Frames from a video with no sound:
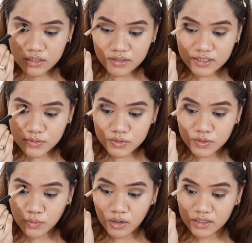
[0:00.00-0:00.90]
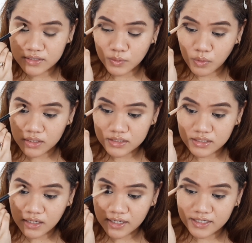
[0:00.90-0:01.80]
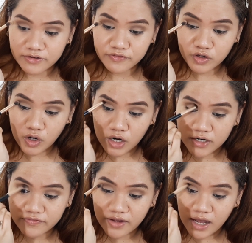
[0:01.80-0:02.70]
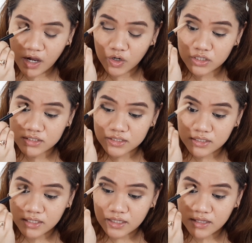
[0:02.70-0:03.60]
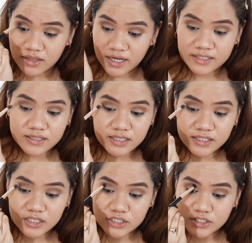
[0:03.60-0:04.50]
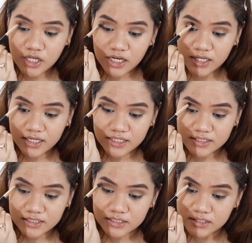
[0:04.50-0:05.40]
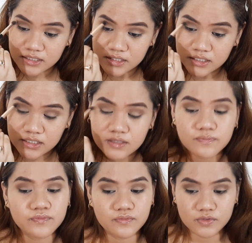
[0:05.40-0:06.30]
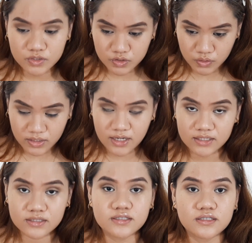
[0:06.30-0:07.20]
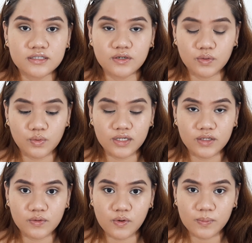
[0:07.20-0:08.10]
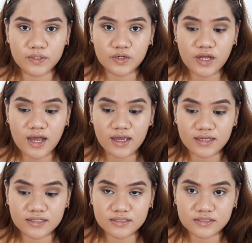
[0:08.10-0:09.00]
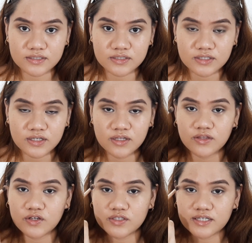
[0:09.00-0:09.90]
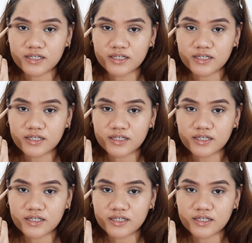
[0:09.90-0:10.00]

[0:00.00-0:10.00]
That's what you want. You want to kind of carve out that little socket so that when you open your eyes, there's